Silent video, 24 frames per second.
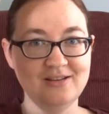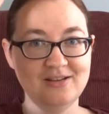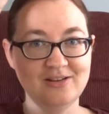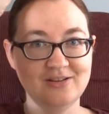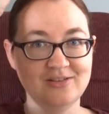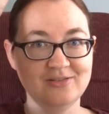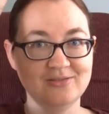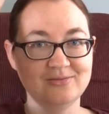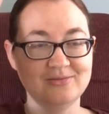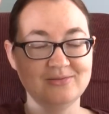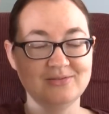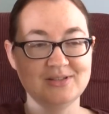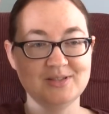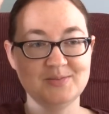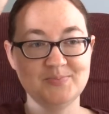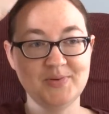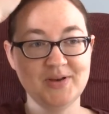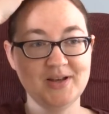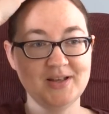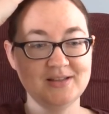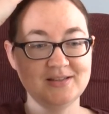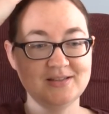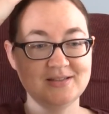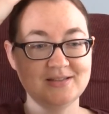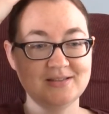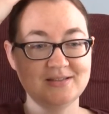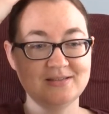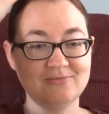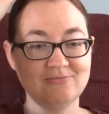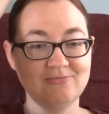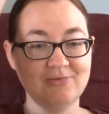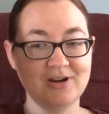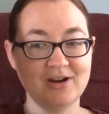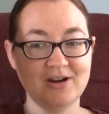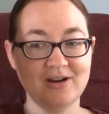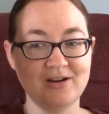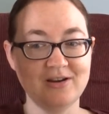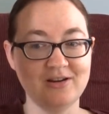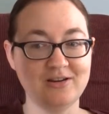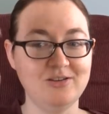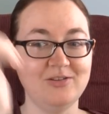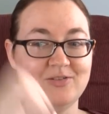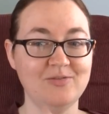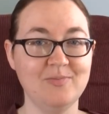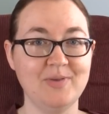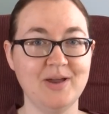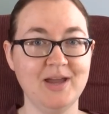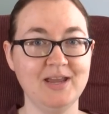you know, spots where
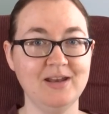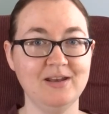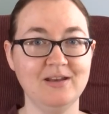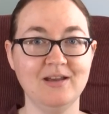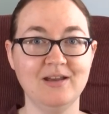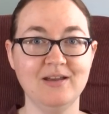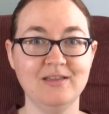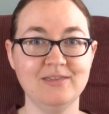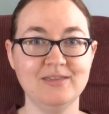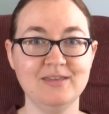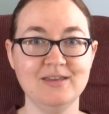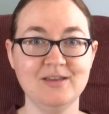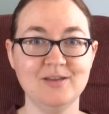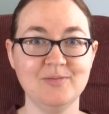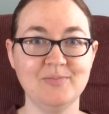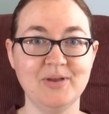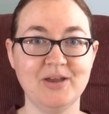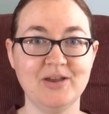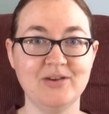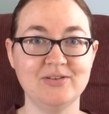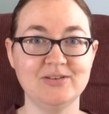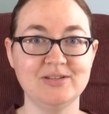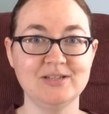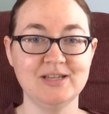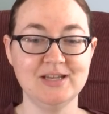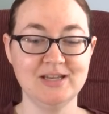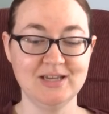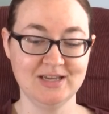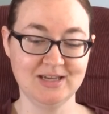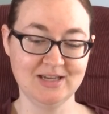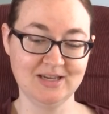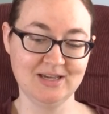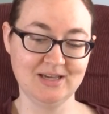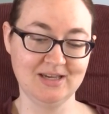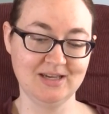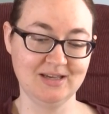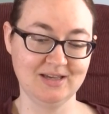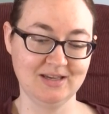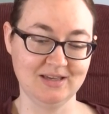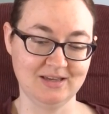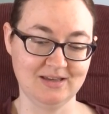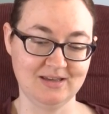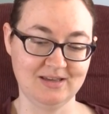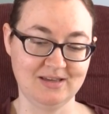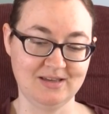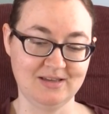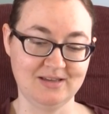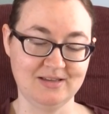you might not think about.
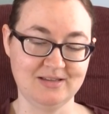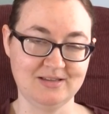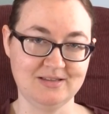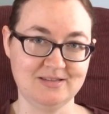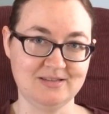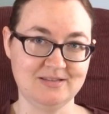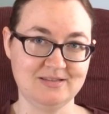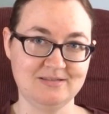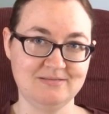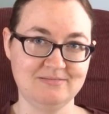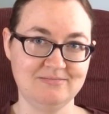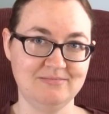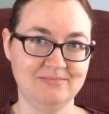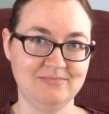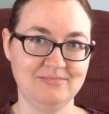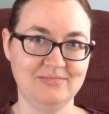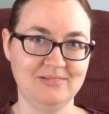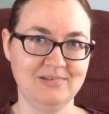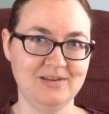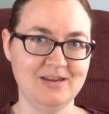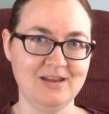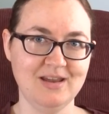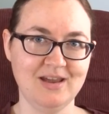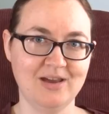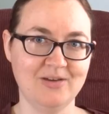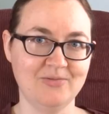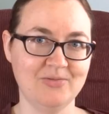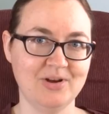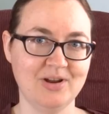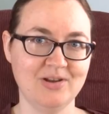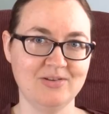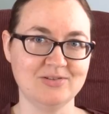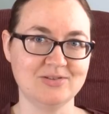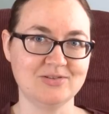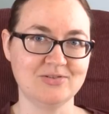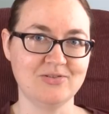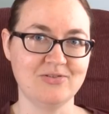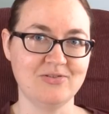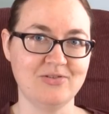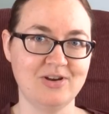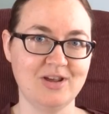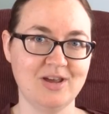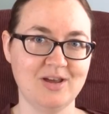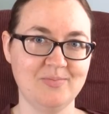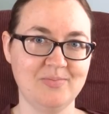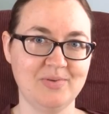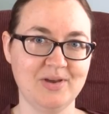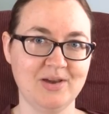Because, yeah, when I was growing
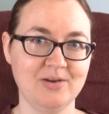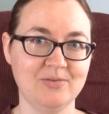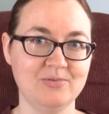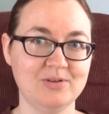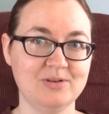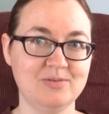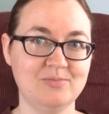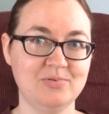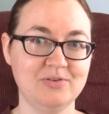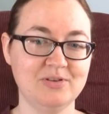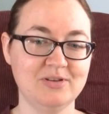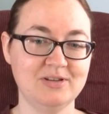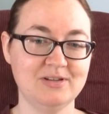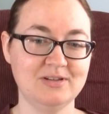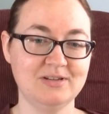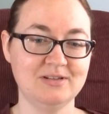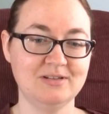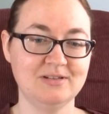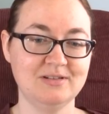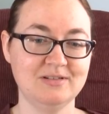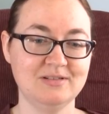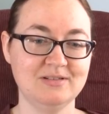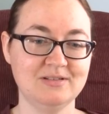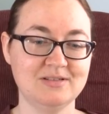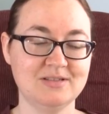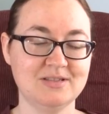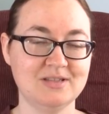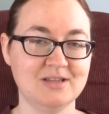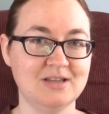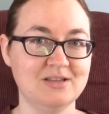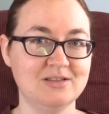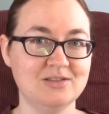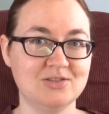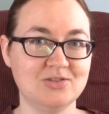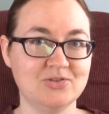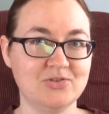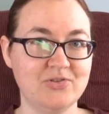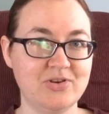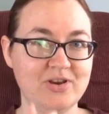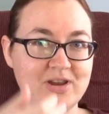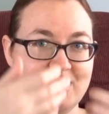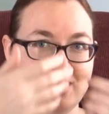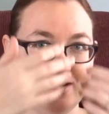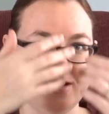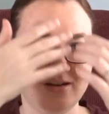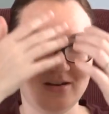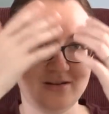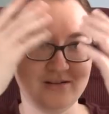up, I would put
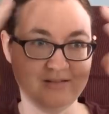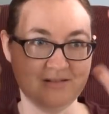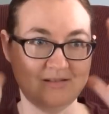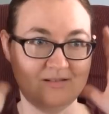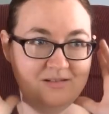sunscreen